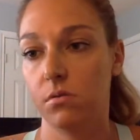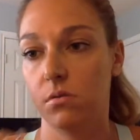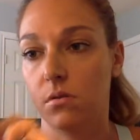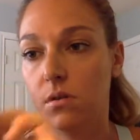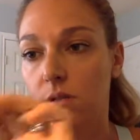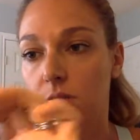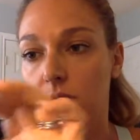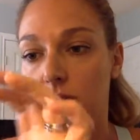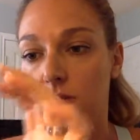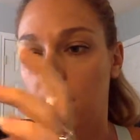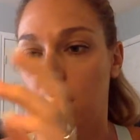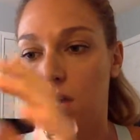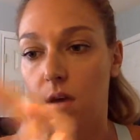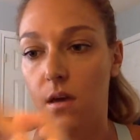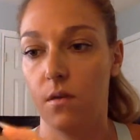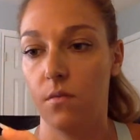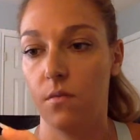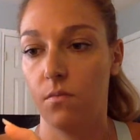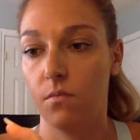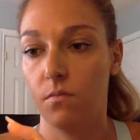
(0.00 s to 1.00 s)
let's
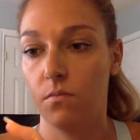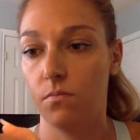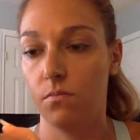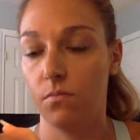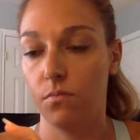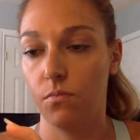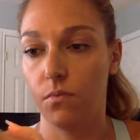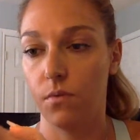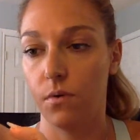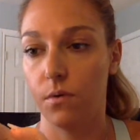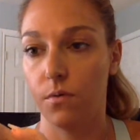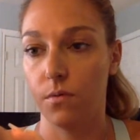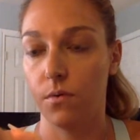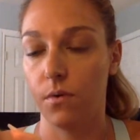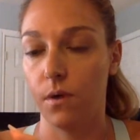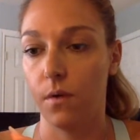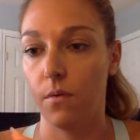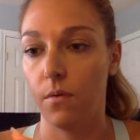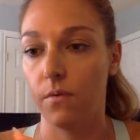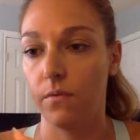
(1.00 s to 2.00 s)
say we're
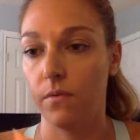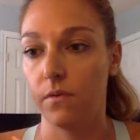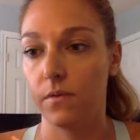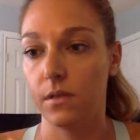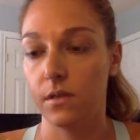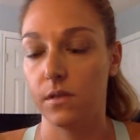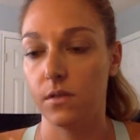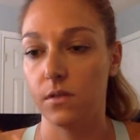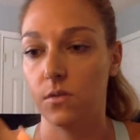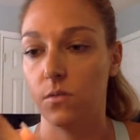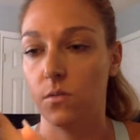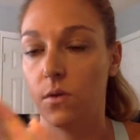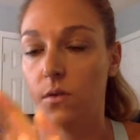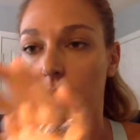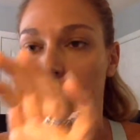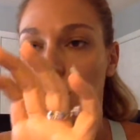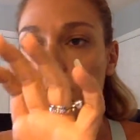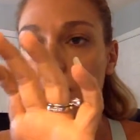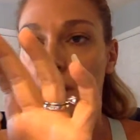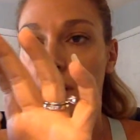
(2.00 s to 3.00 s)
at 150. Let's do
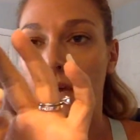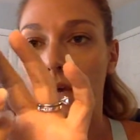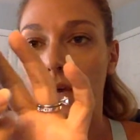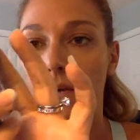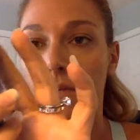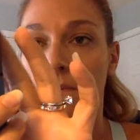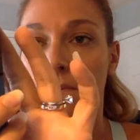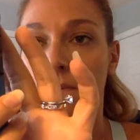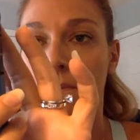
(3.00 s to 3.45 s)
130.